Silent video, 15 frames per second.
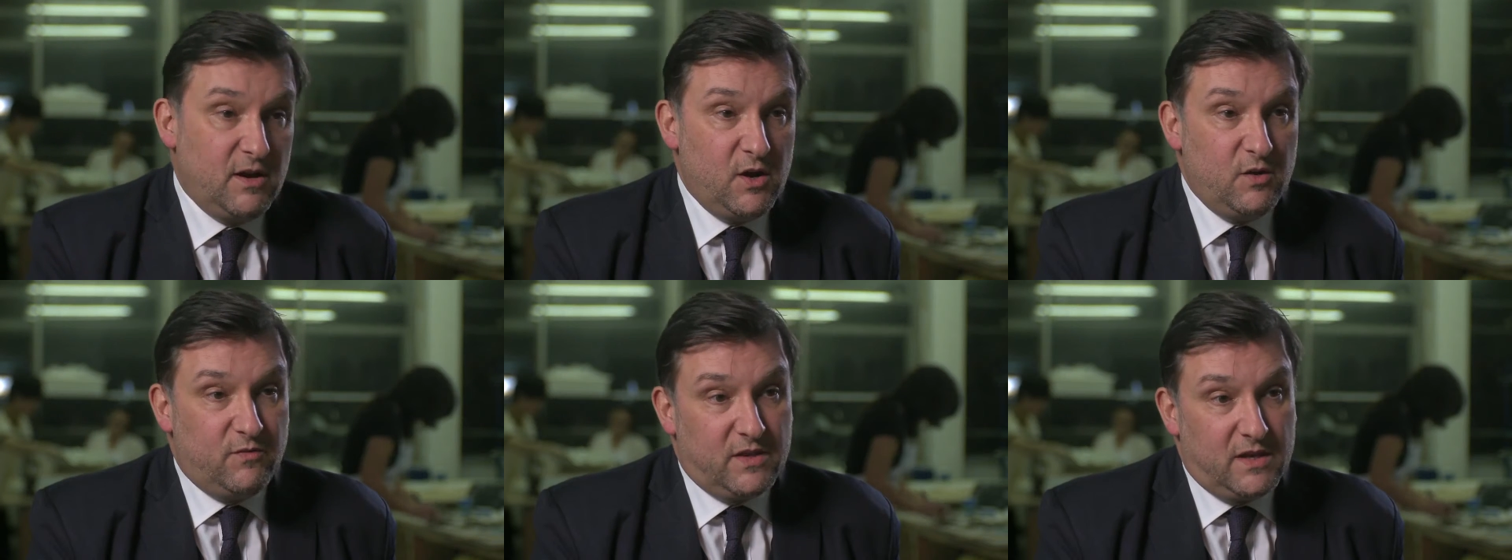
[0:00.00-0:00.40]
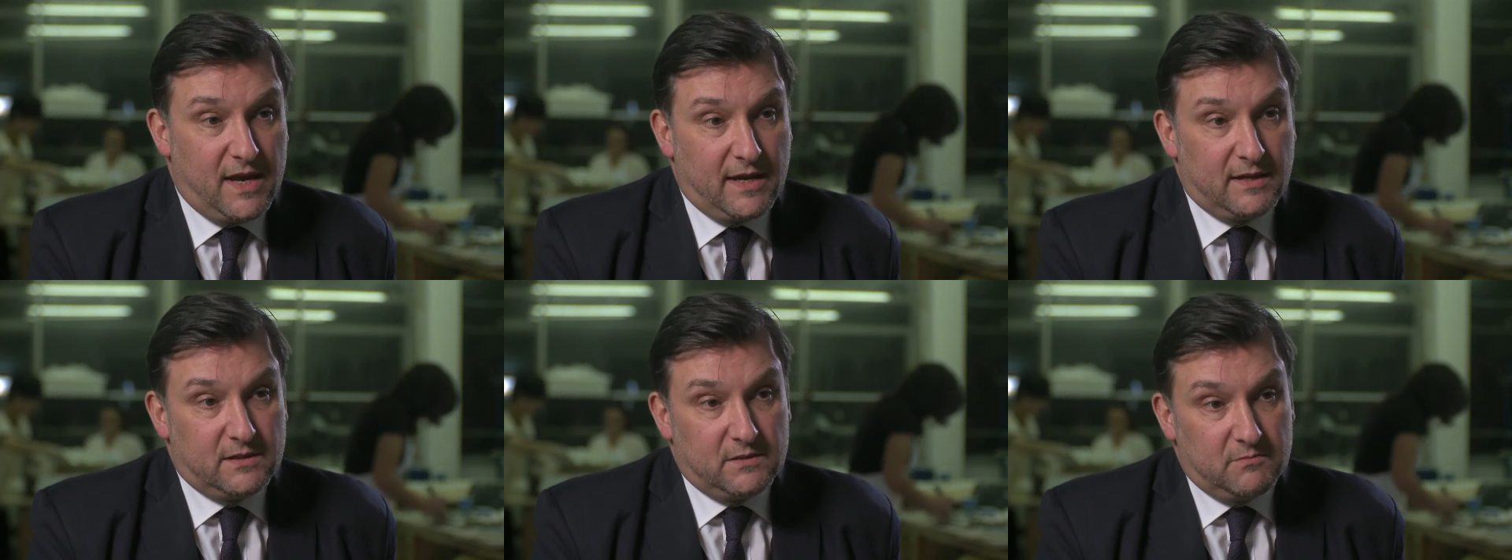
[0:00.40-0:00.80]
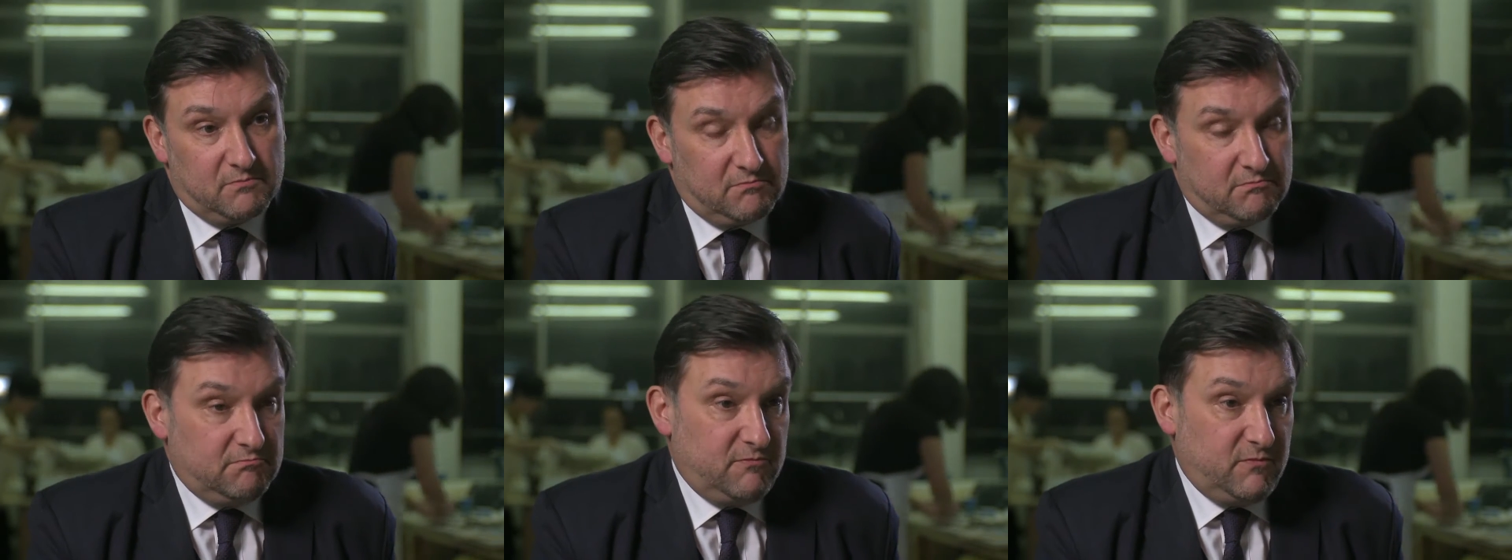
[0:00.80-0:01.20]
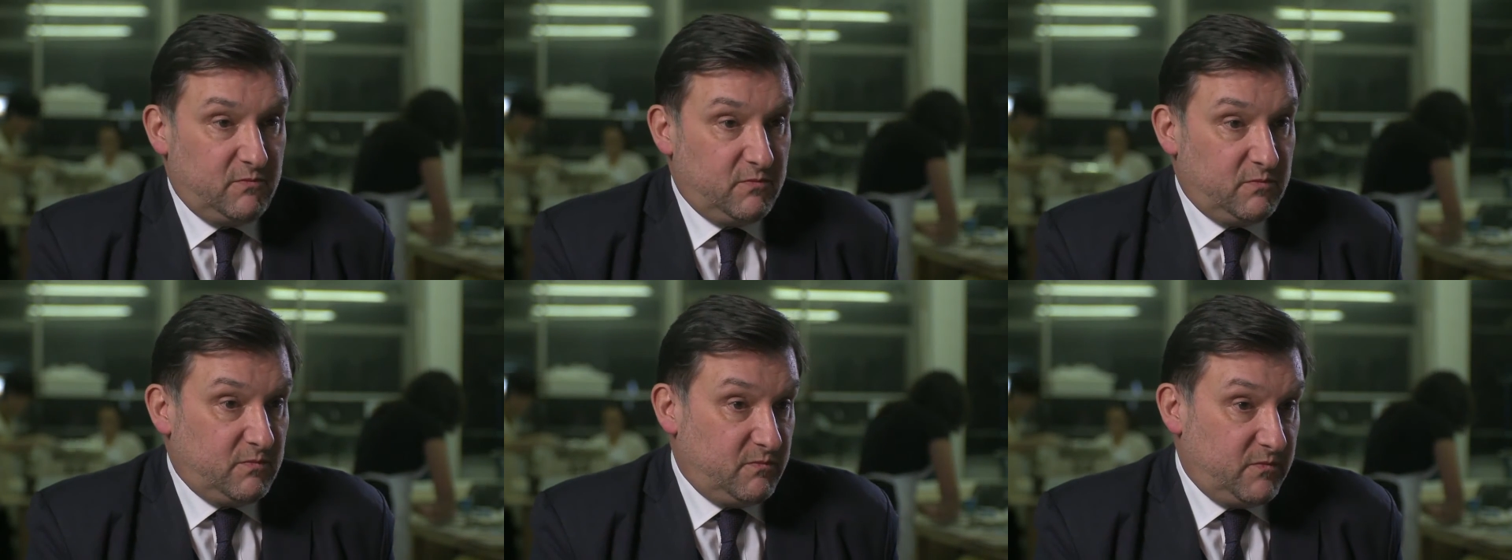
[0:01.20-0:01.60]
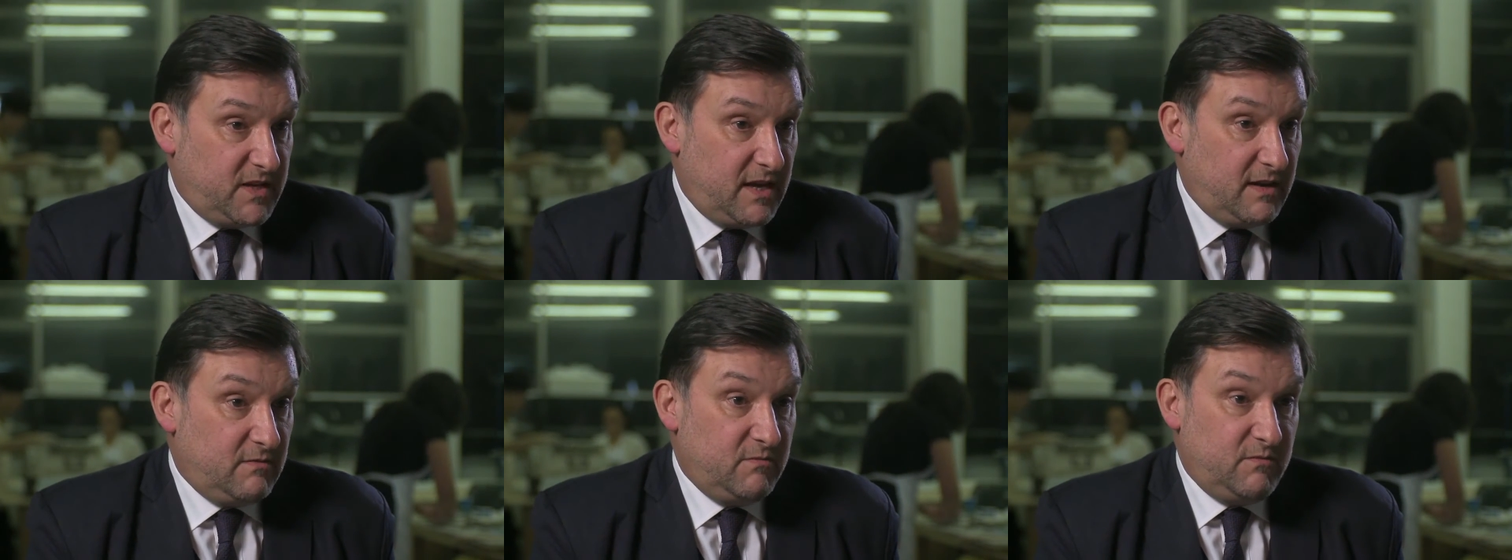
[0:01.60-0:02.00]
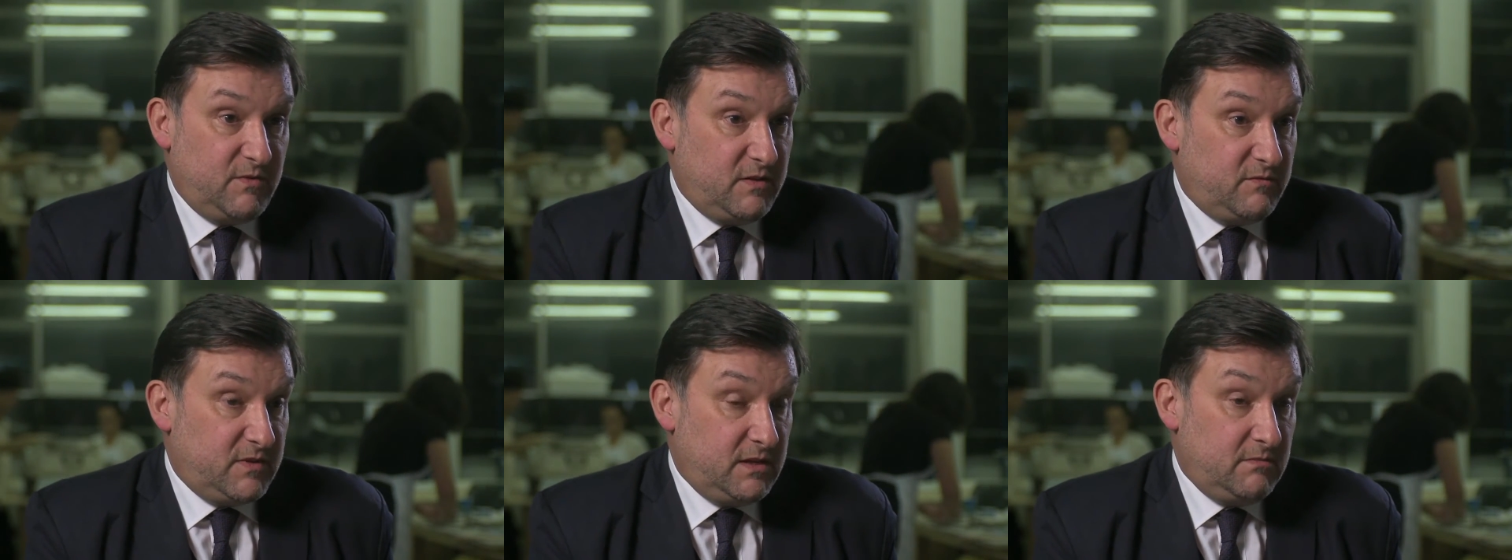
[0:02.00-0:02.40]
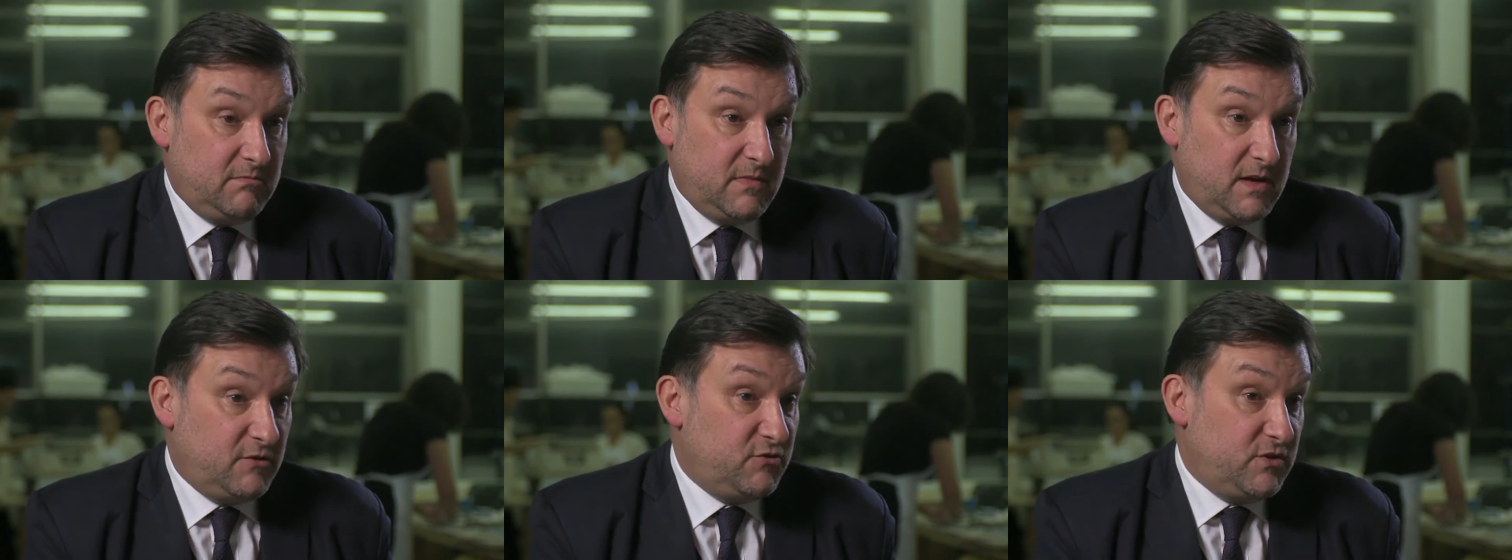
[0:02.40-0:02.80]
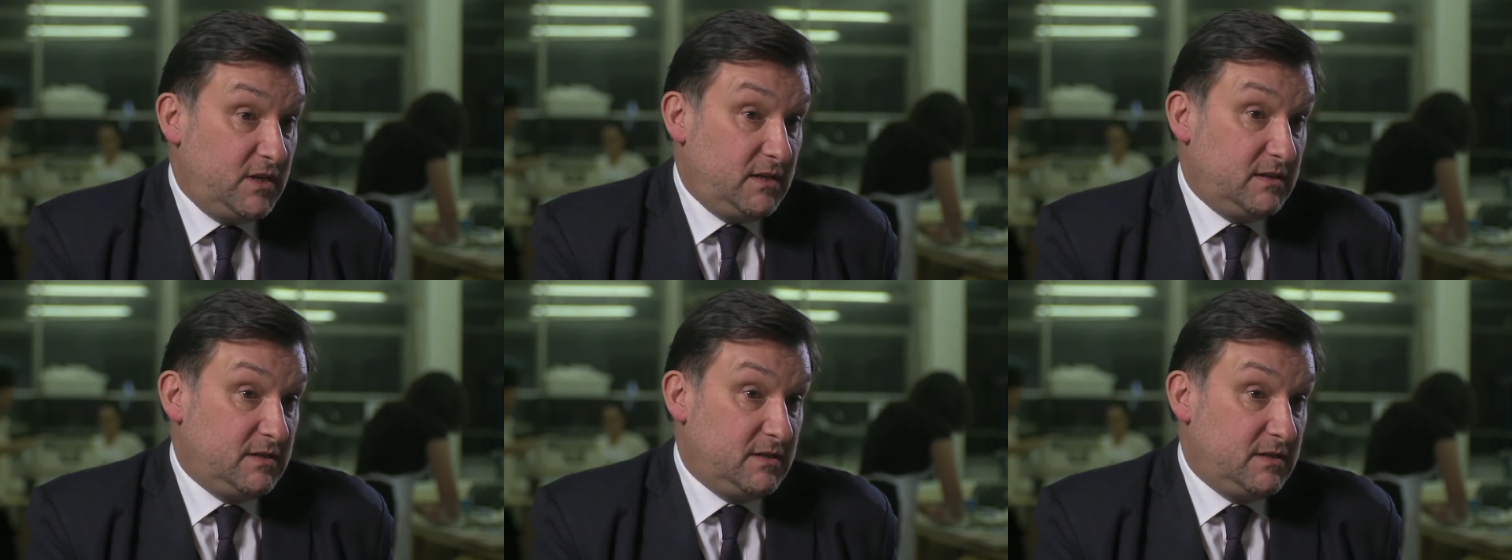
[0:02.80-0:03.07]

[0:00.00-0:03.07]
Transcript: over the next 10, 50, 100